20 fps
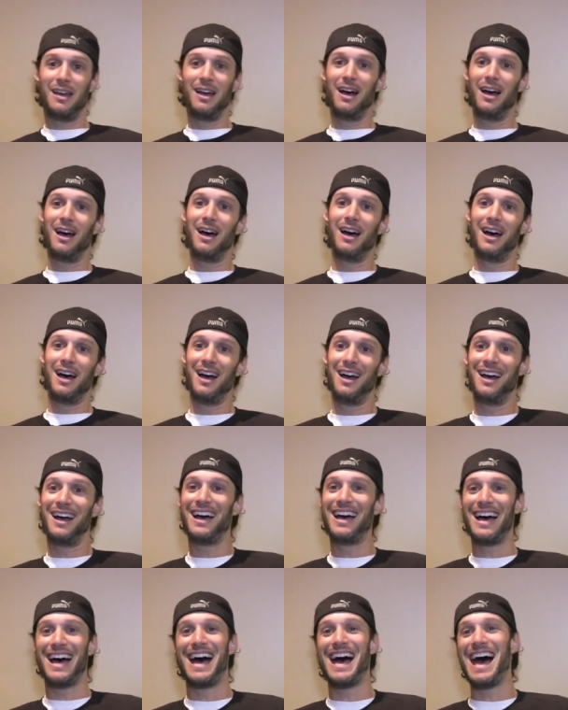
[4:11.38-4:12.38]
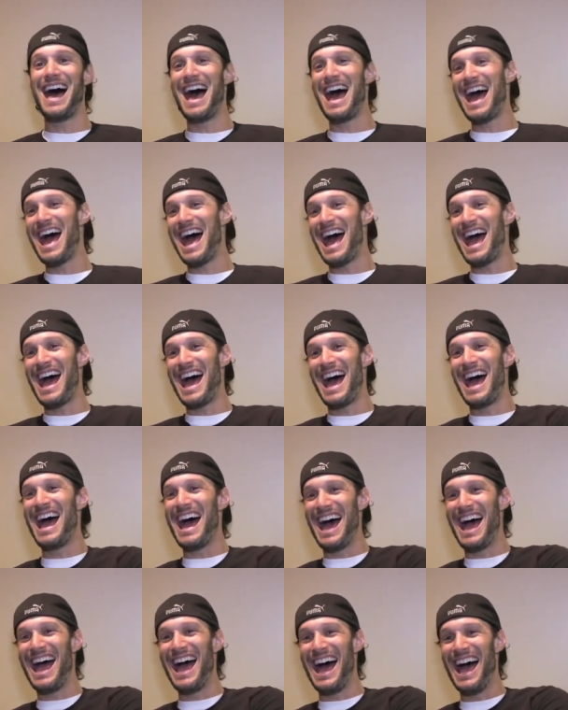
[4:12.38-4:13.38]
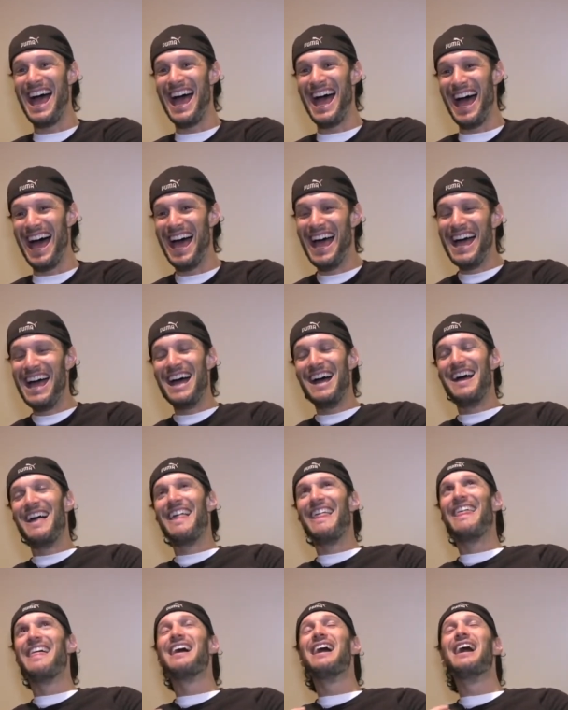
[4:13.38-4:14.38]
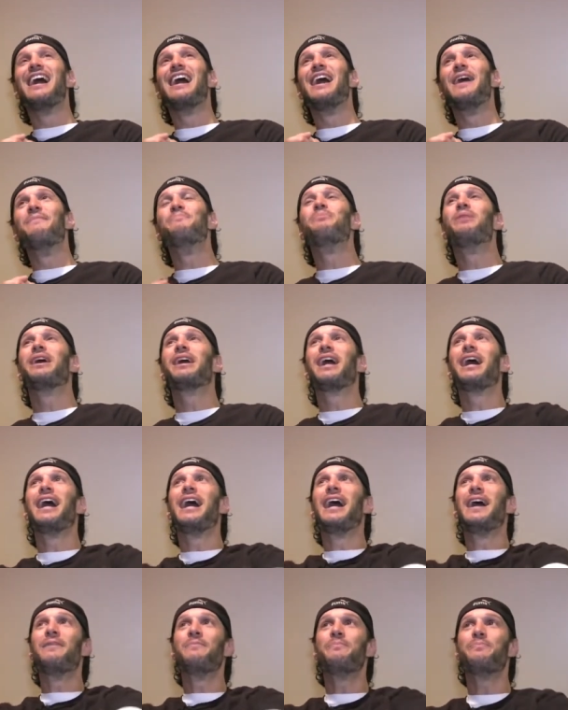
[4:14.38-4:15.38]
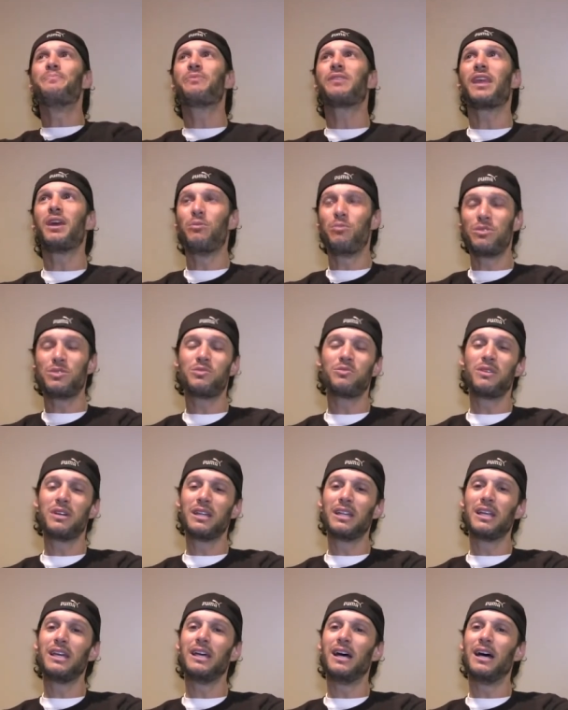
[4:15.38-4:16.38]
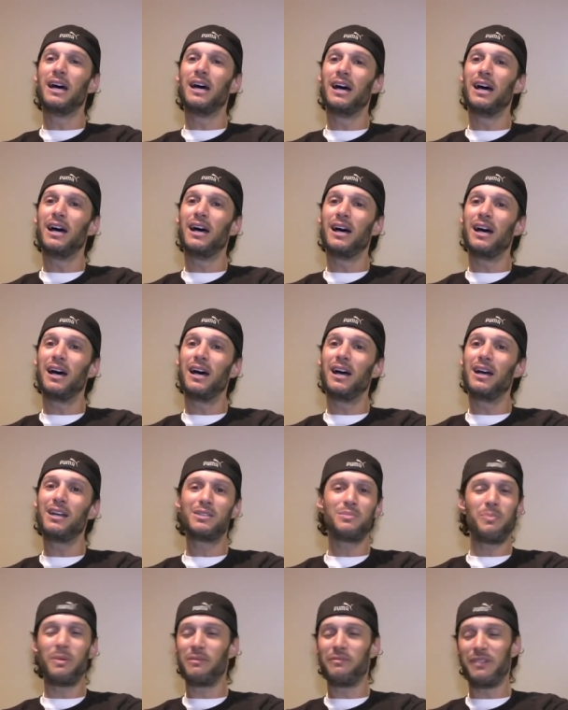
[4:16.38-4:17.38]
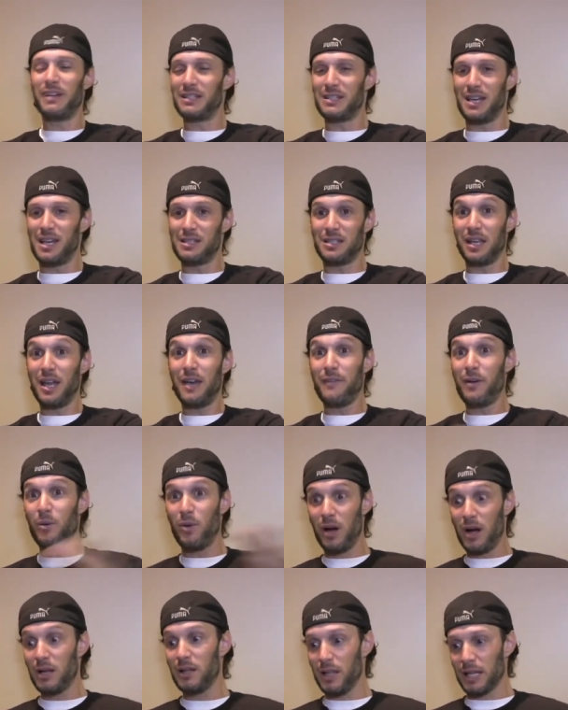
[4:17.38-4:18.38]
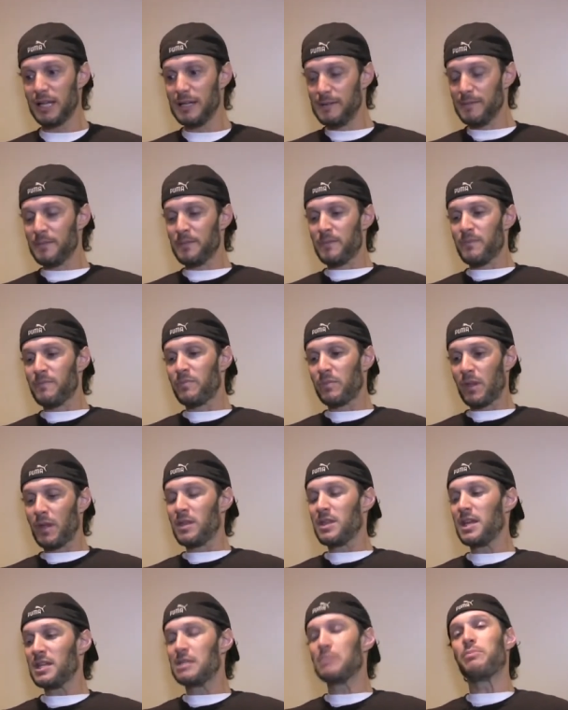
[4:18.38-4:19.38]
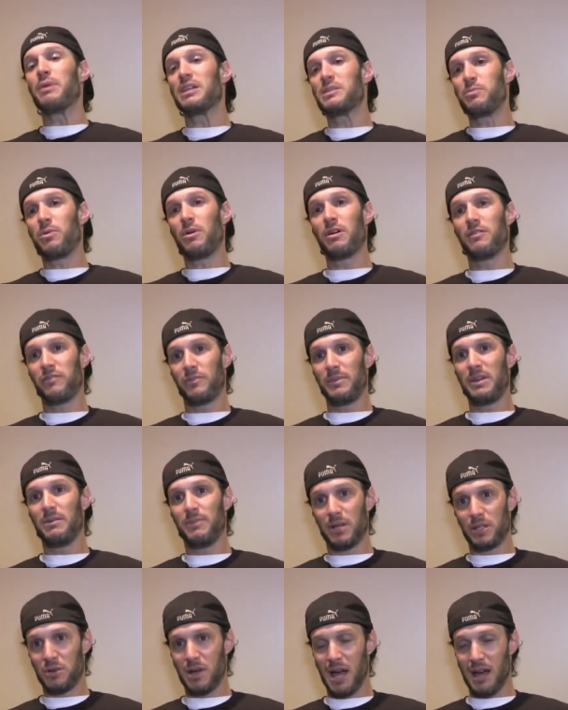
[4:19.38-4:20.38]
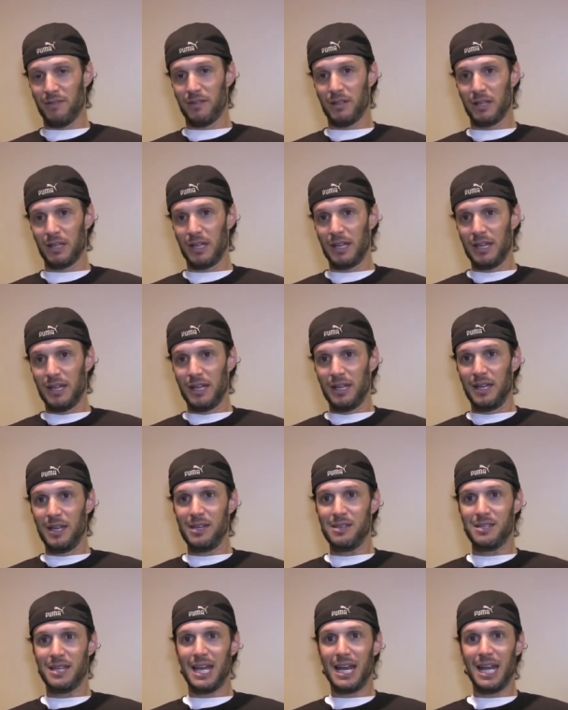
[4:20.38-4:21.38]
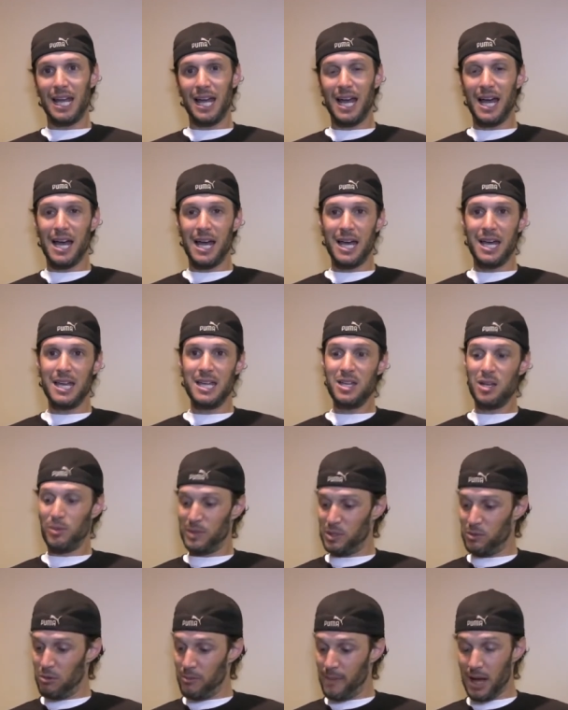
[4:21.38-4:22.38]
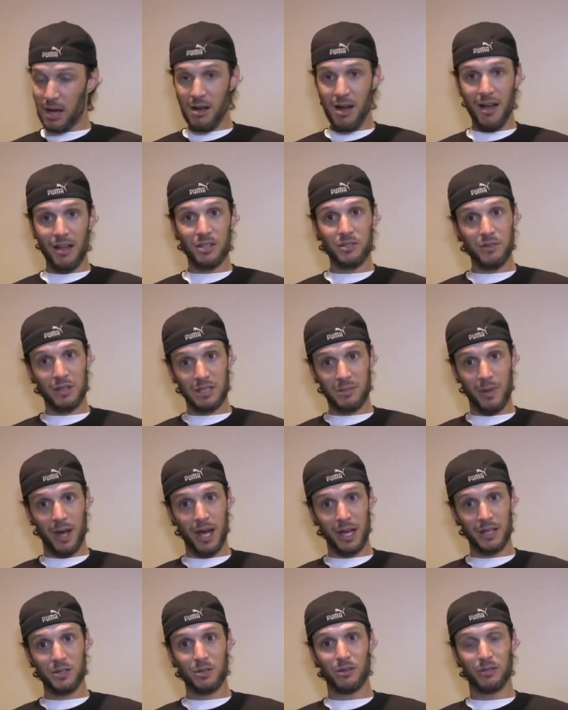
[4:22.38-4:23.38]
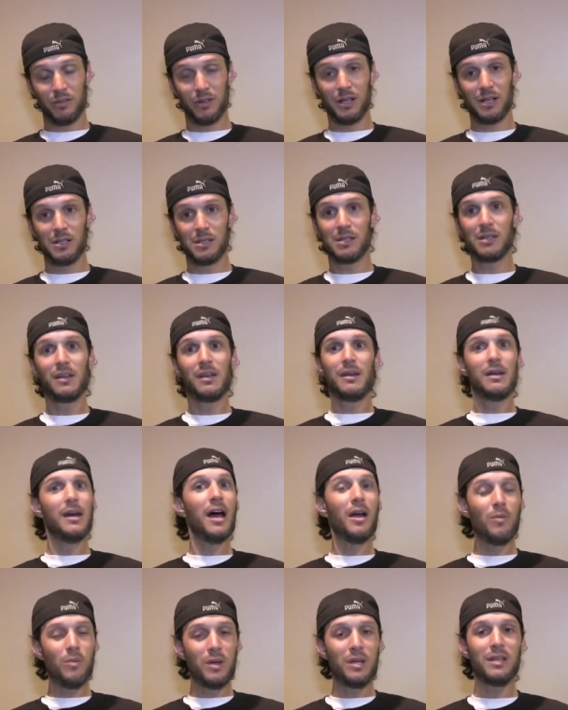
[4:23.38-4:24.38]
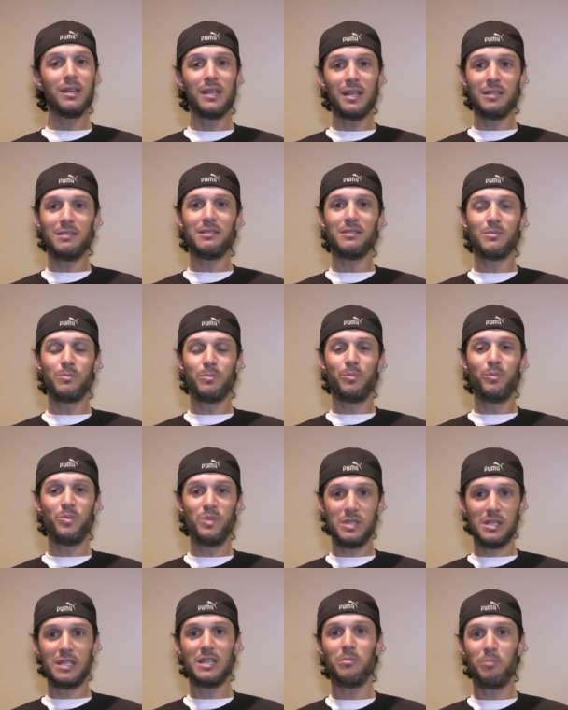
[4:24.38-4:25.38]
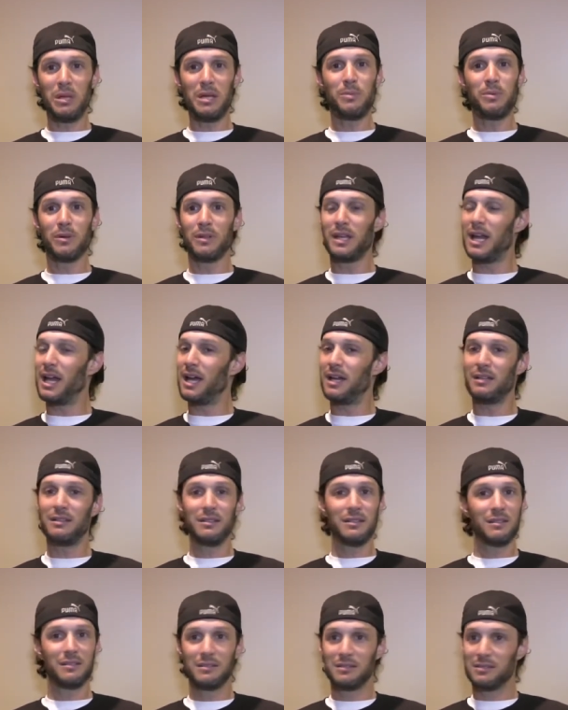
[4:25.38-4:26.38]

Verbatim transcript: Uh, oh my God. Um, but uh, it was really, uh, it's been fantastic. Everywhere, like, that's the best part for me about traveling. Is that I, you know, between my college friends and my high school friends, I really get to see people that I,